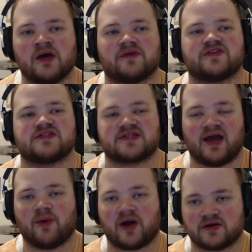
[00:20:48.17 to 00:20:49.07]
but the
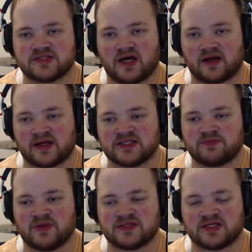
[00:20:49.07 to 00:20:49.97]
Skywalker saga has
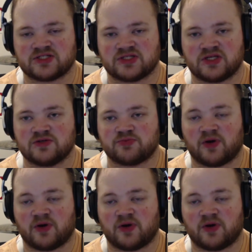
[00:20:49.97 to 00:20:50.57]
been such a huge